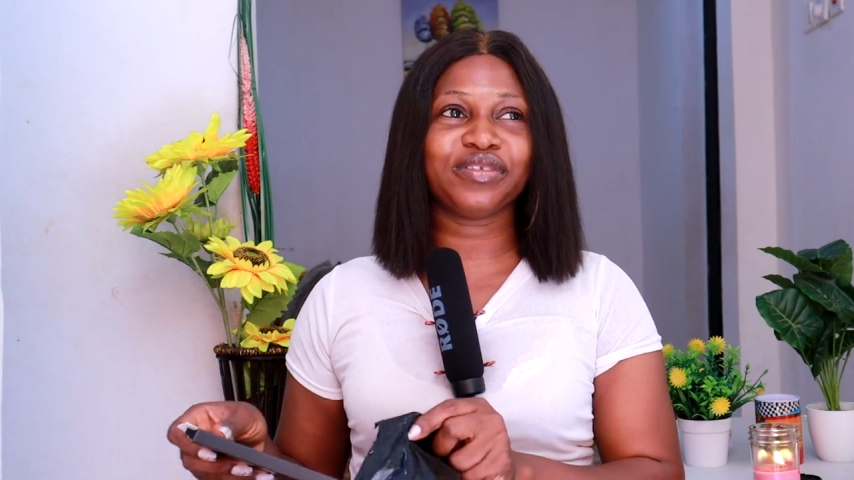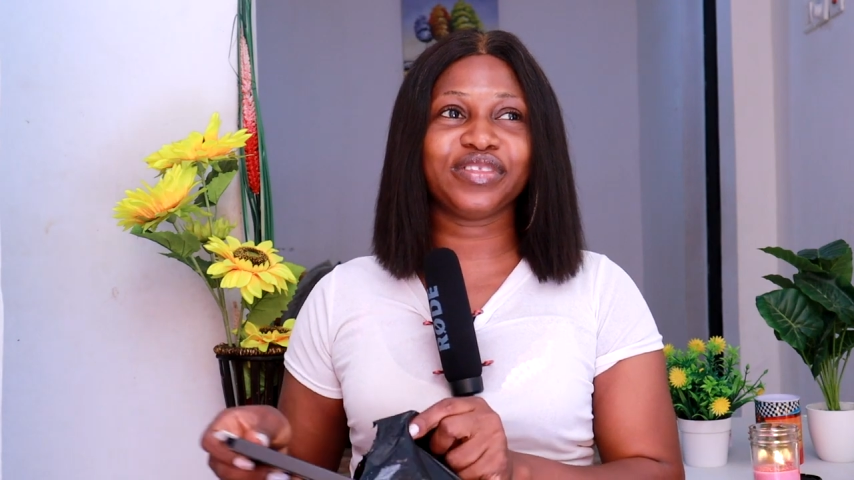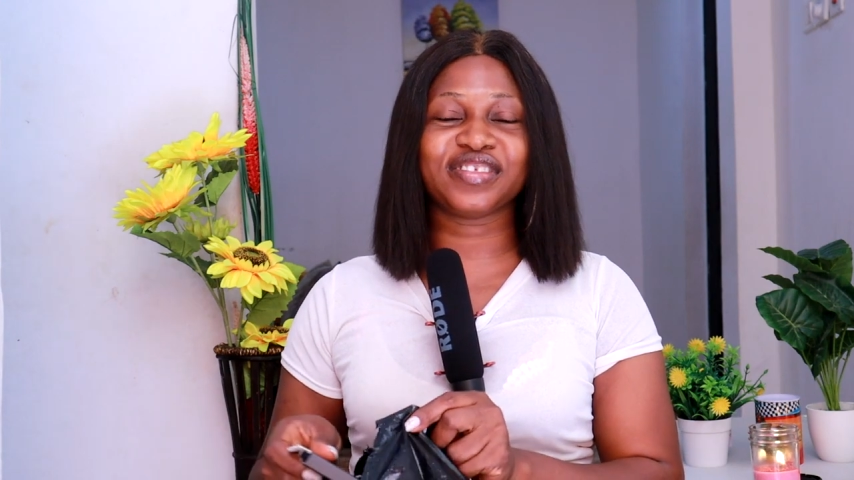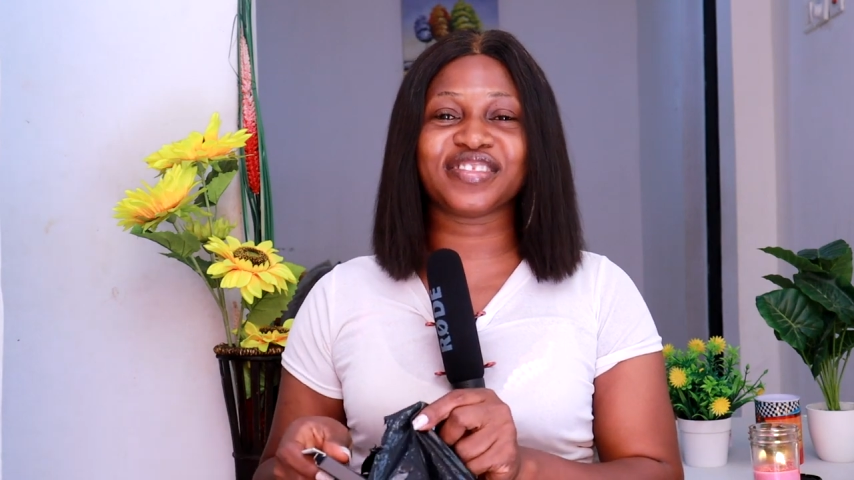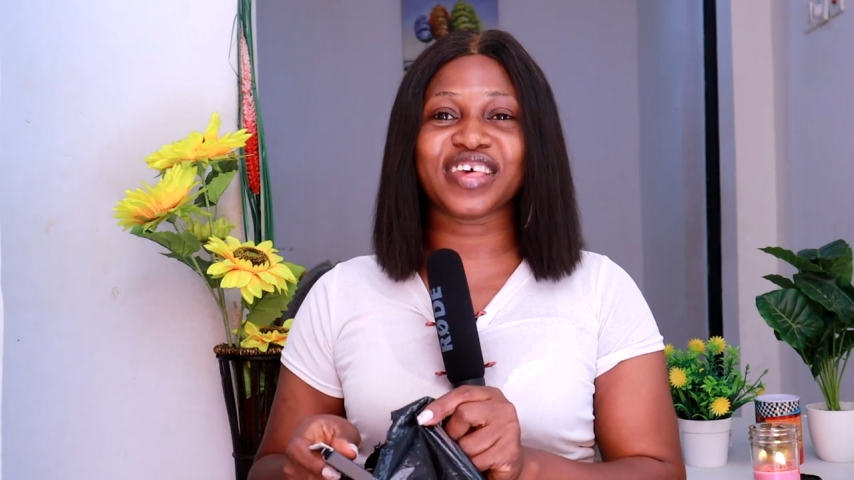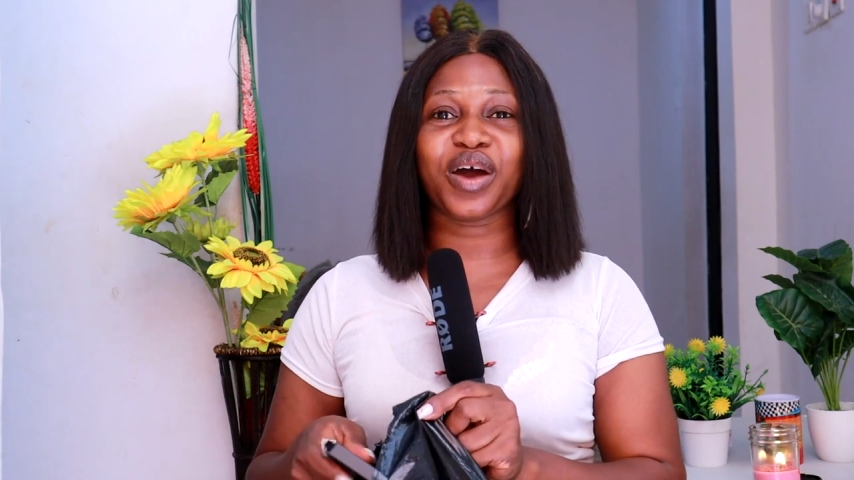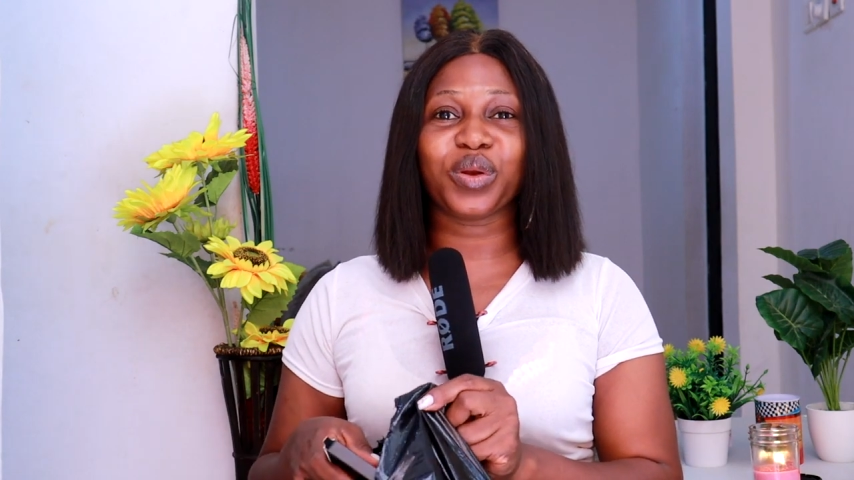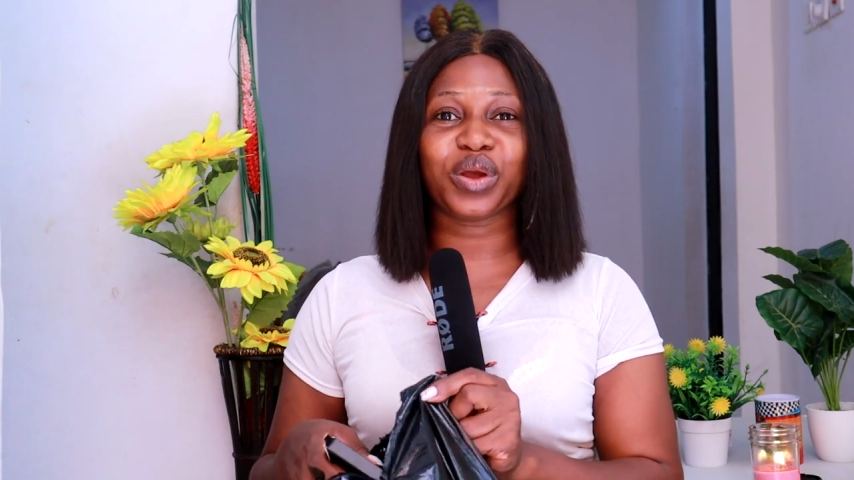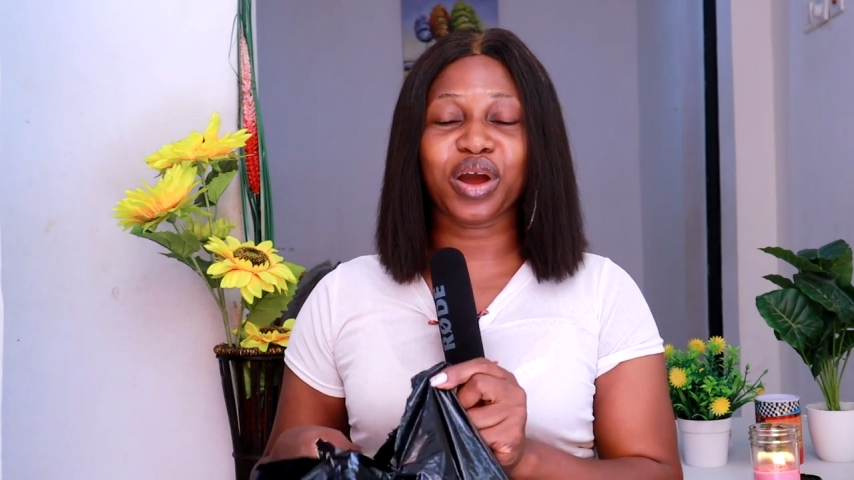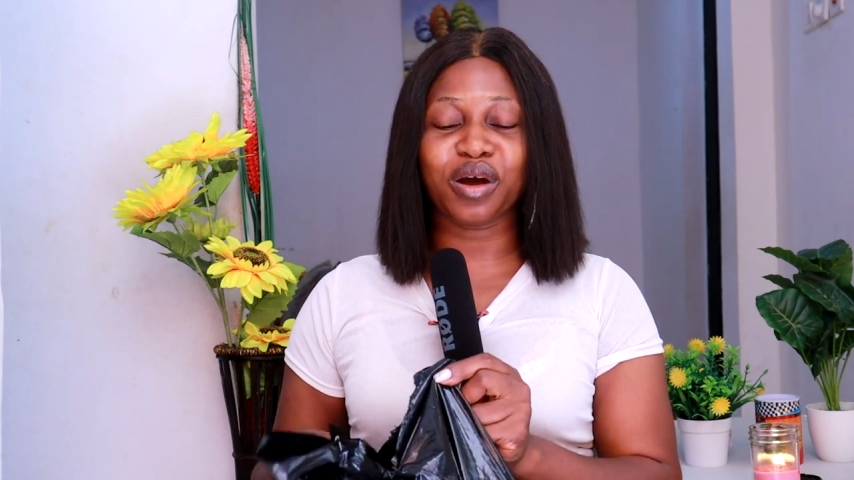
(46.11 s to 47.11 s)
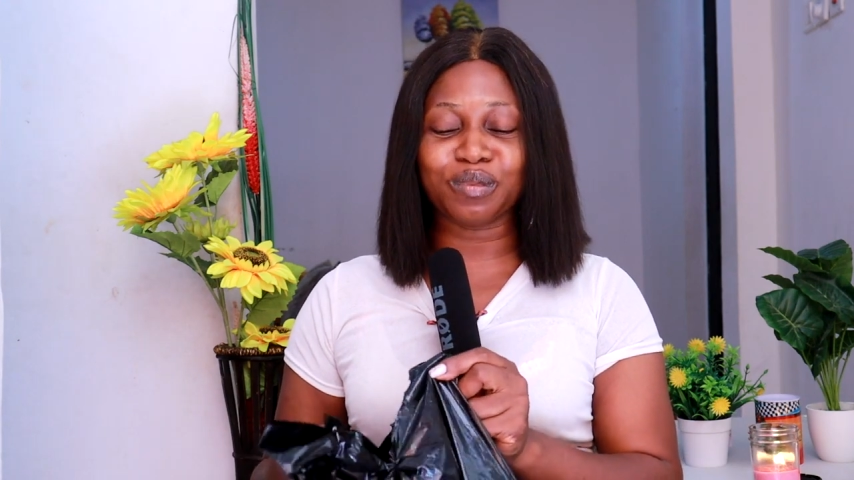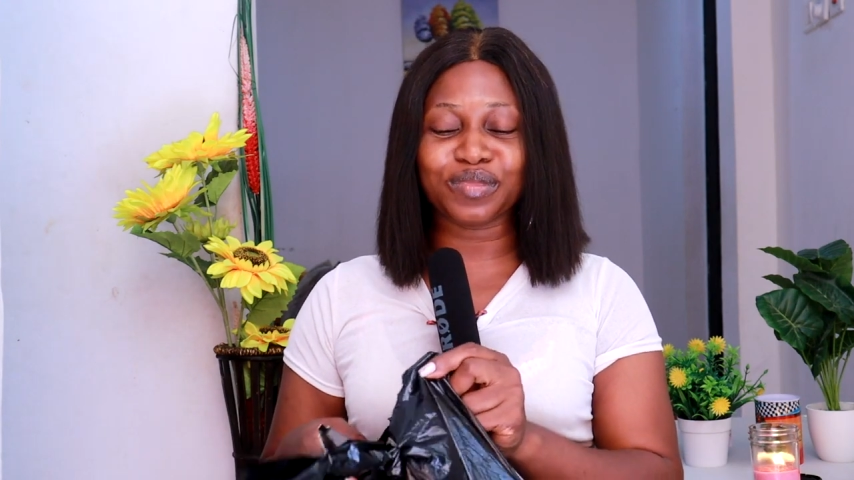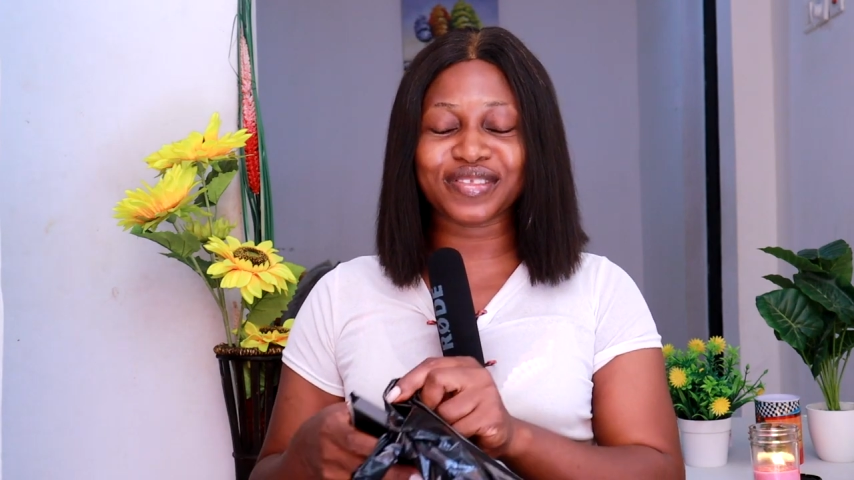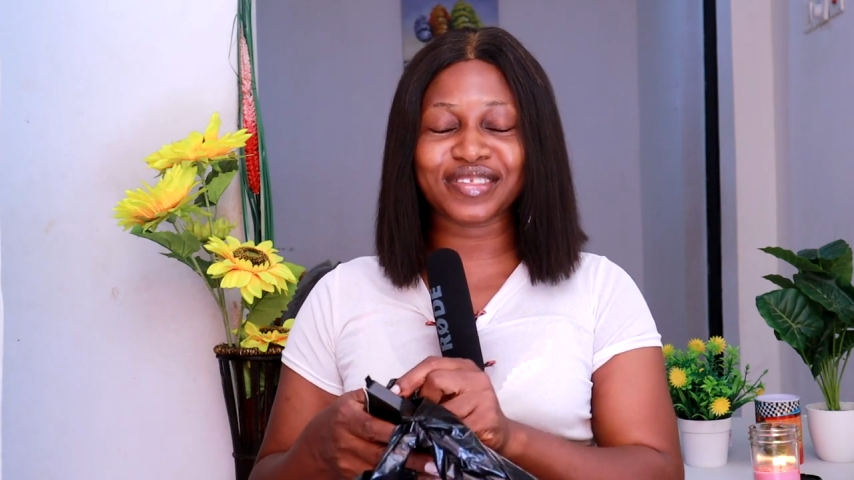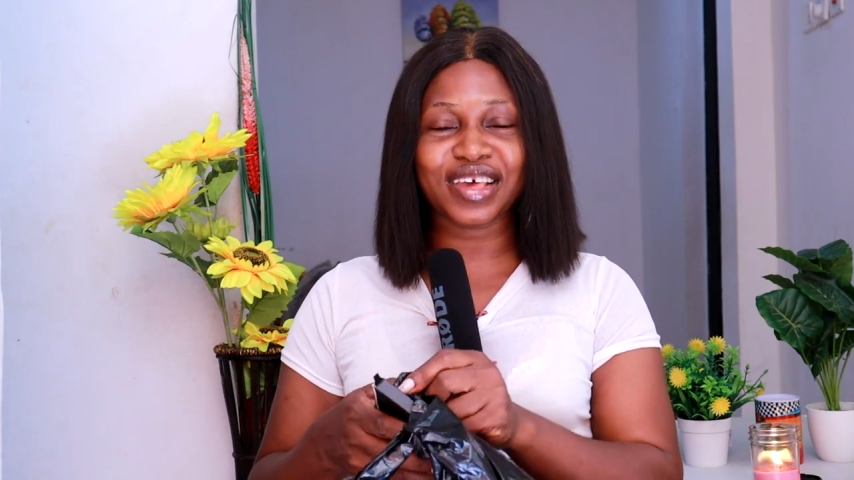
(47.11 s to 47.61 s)
the sound
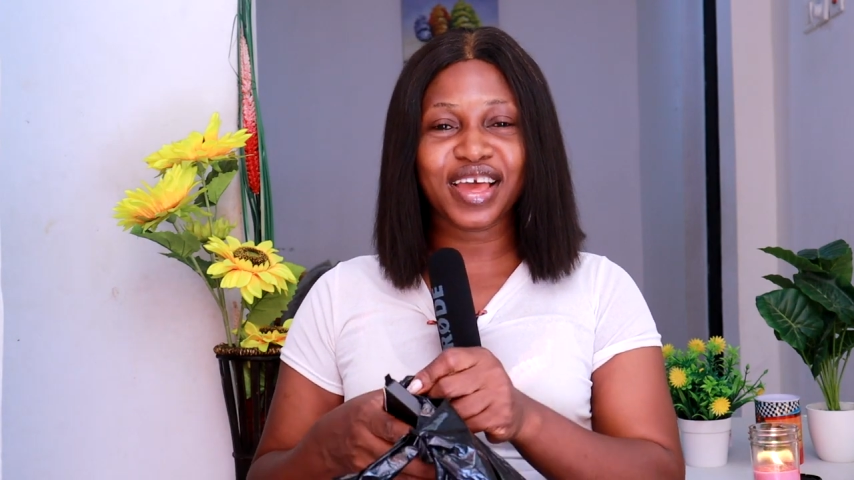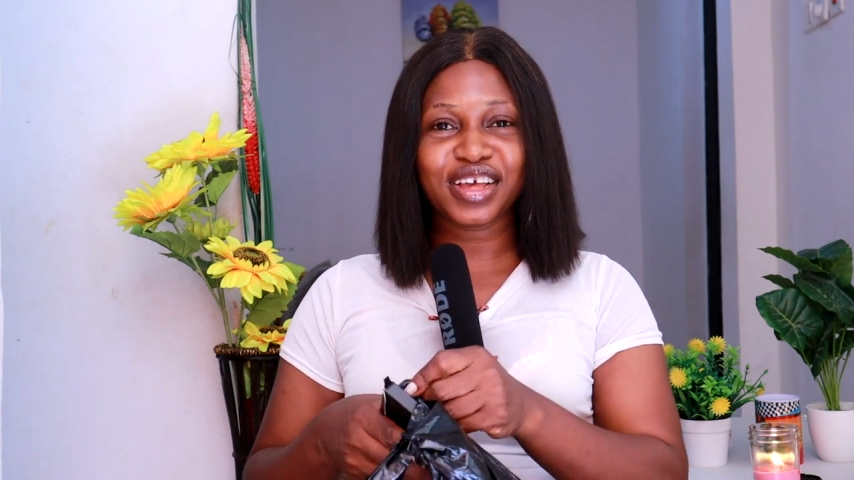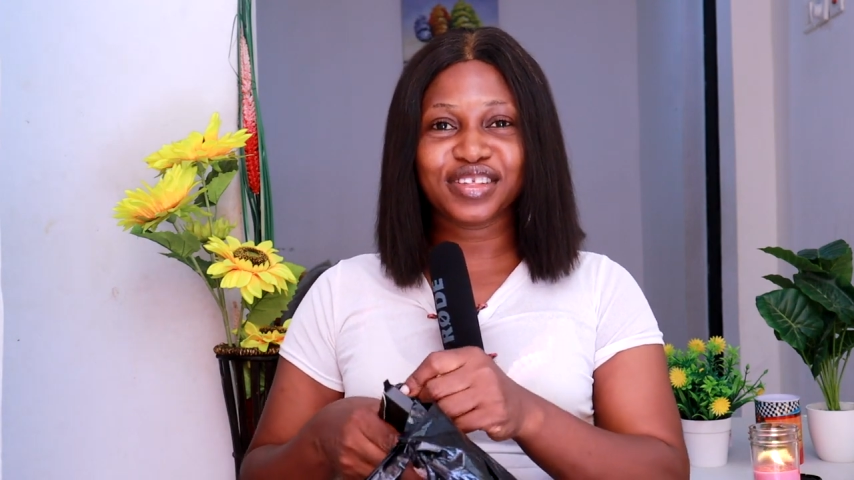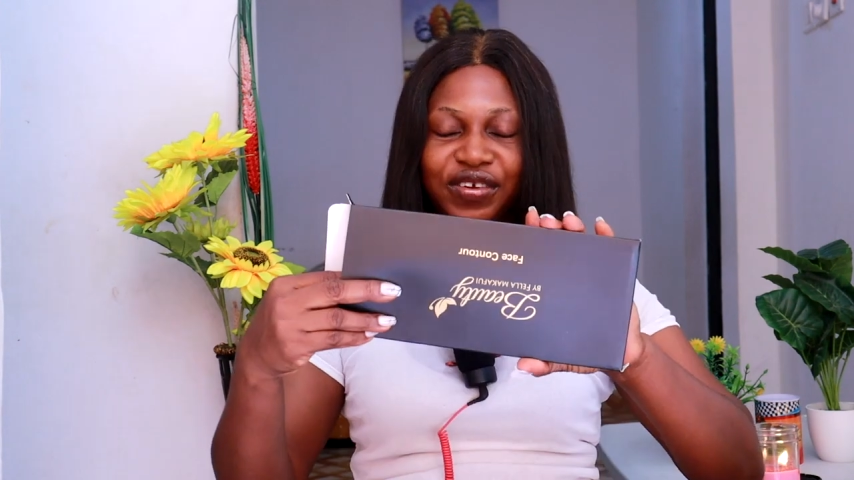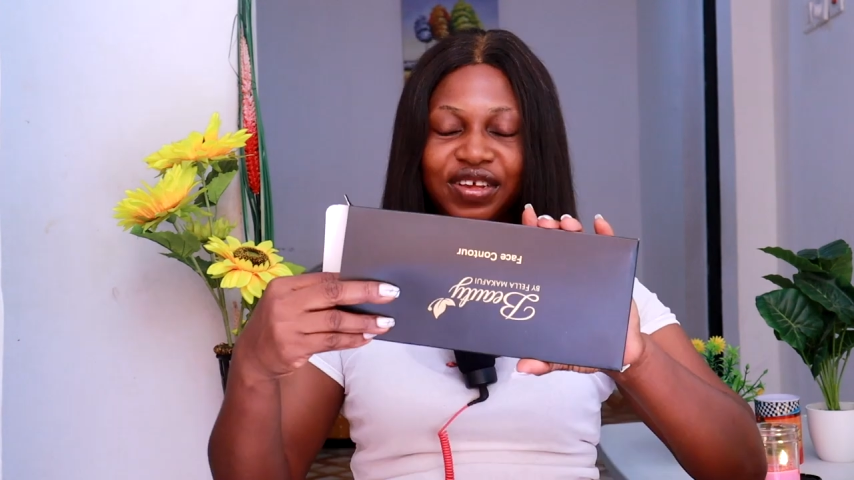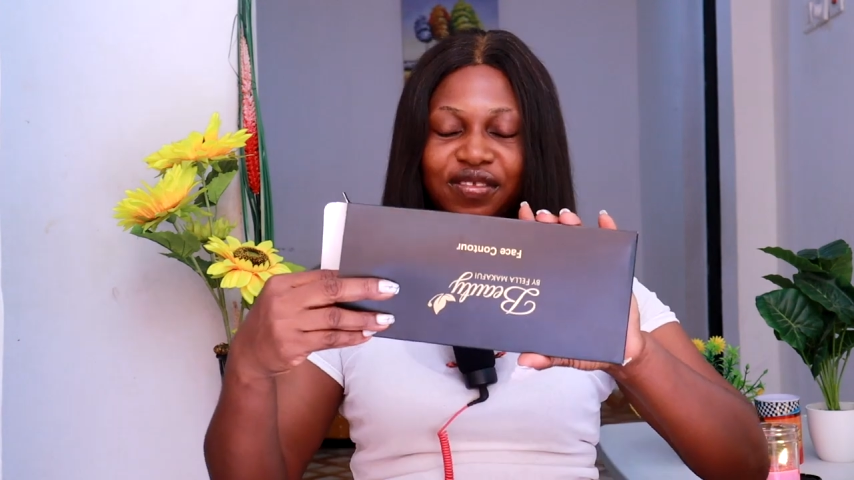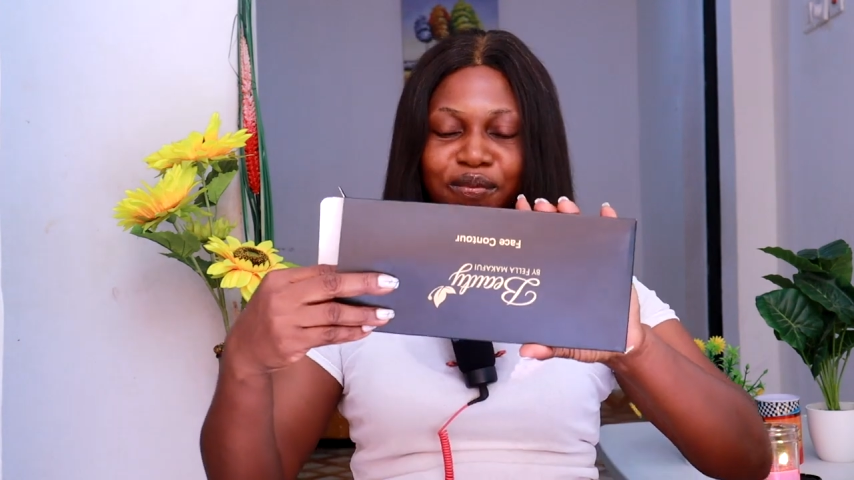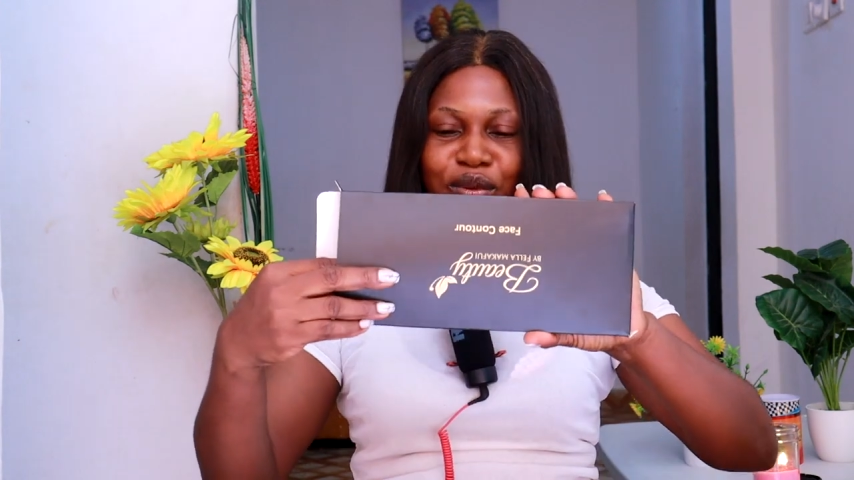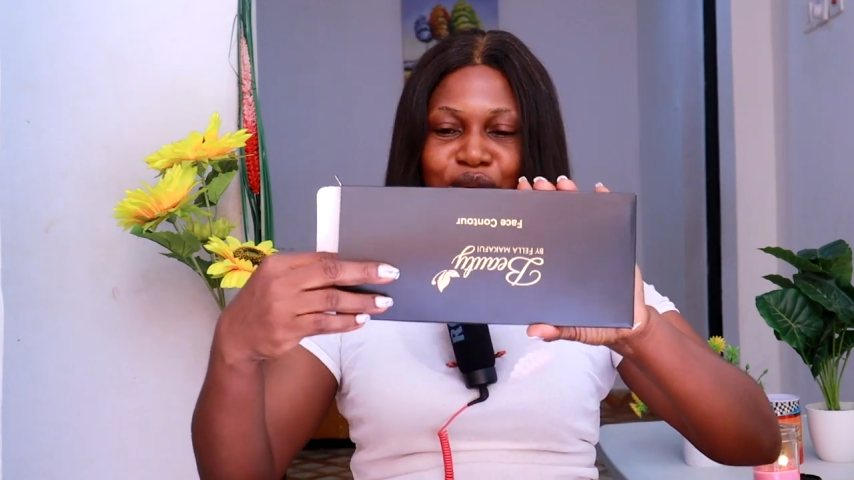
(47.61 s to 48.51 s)
comes. First